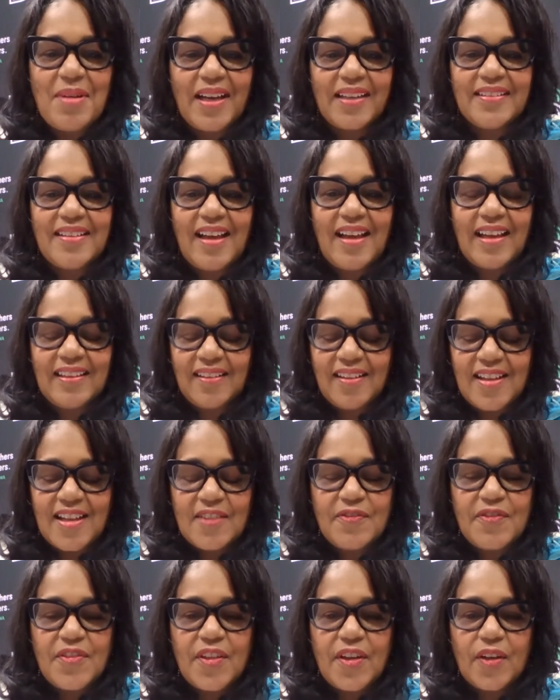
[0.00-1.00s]
But I
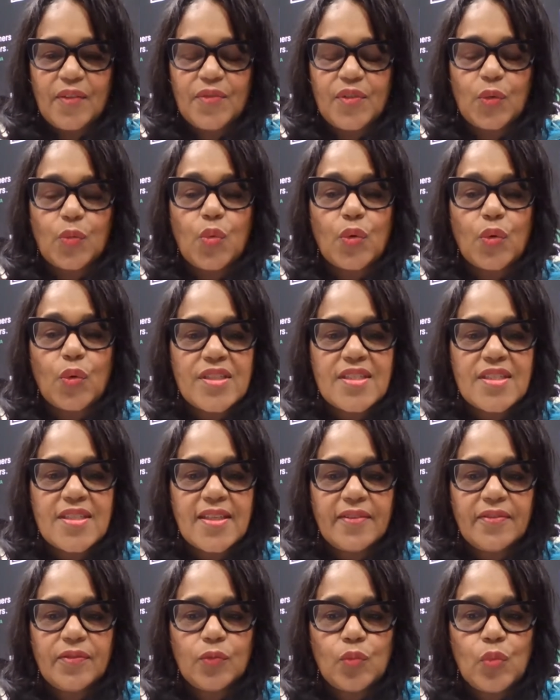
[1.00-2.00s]
love the, the words
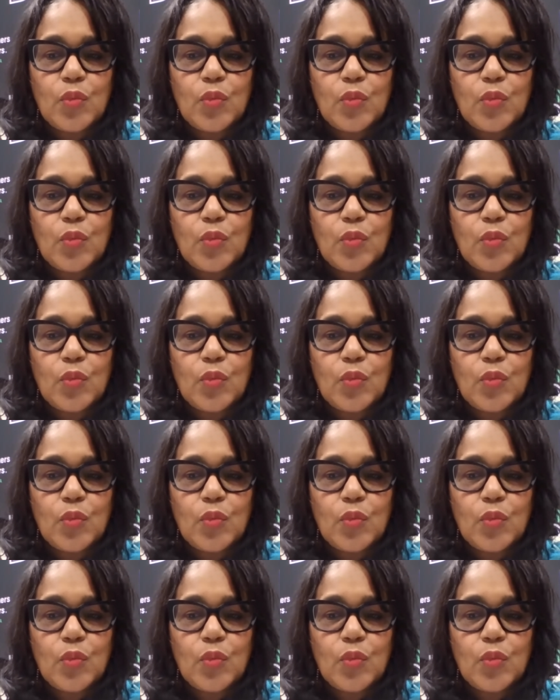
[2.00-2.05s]
of